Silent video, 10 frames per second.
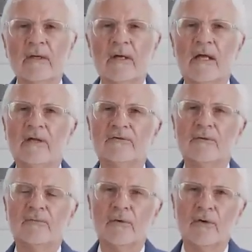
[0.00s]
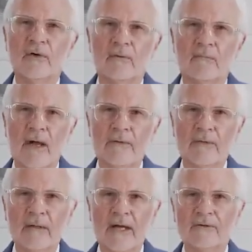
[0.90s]
And as you've heard in
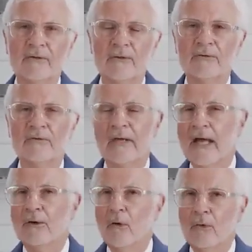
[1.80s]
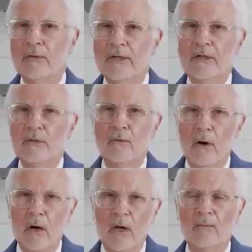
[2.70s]
other lectures, not only
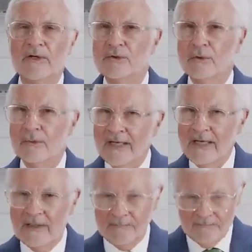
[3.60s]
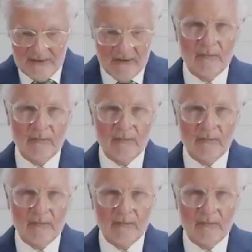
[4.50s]
you are what you eat,